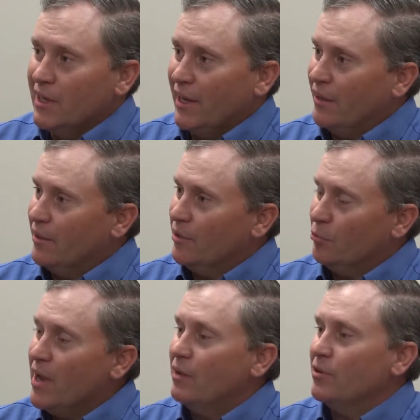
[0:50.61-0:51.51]
And
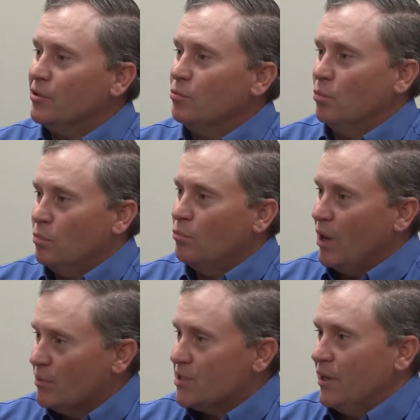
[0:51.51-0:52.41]
we have a new
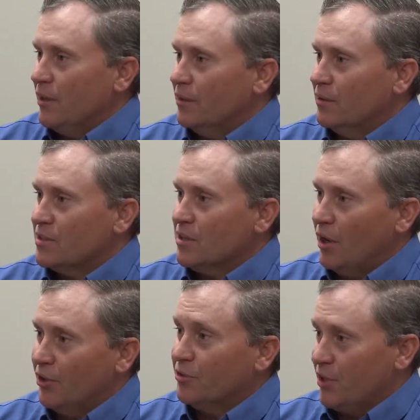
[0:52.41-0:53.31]
website that's
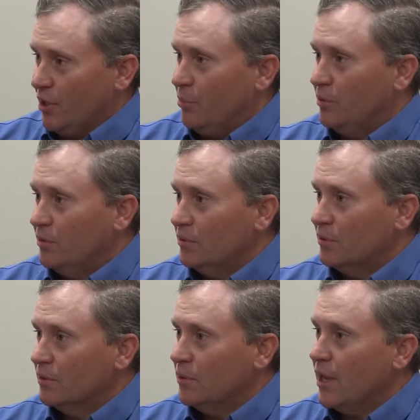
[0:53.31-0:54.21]
on your table,
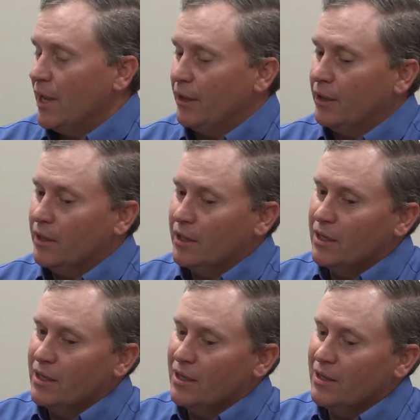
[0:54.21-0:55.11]
and
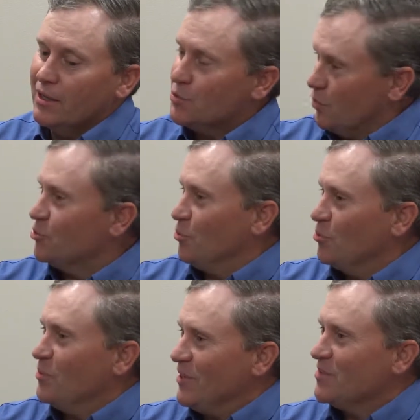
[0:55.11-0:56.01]
it's where
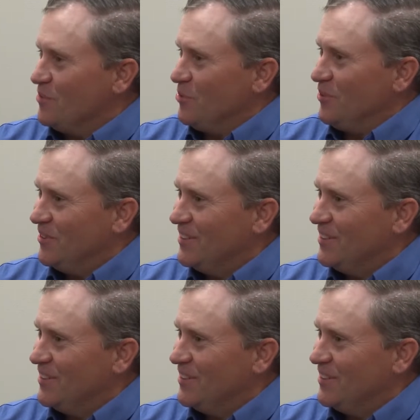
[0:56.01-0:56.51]
truth meets food.